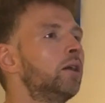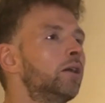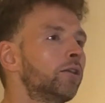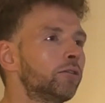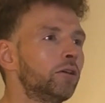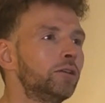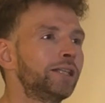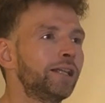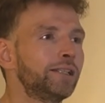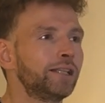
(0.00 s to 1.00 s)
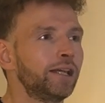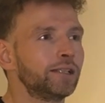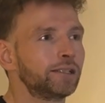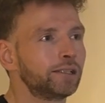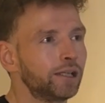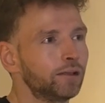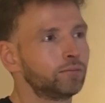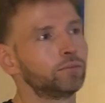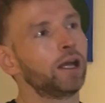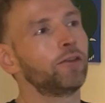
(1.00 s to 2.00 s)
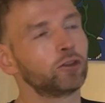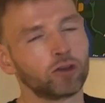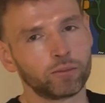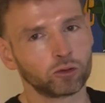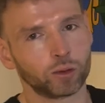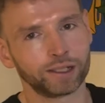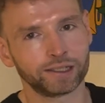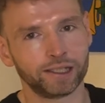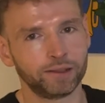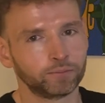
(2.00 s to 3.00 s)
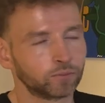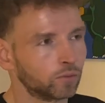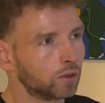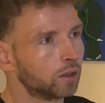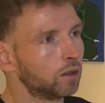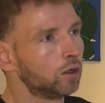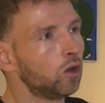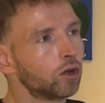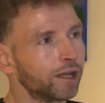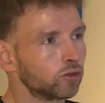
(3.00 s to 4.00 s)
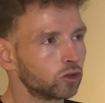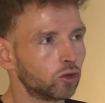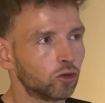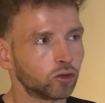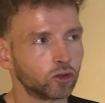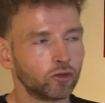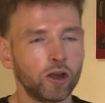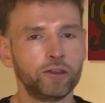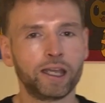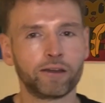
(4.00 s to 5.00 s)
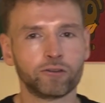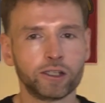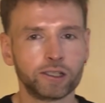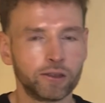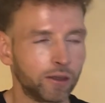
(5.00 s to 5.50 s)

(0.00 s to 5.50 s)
I'm going to throw 10 sets at the treble 20, log our scores, find the average.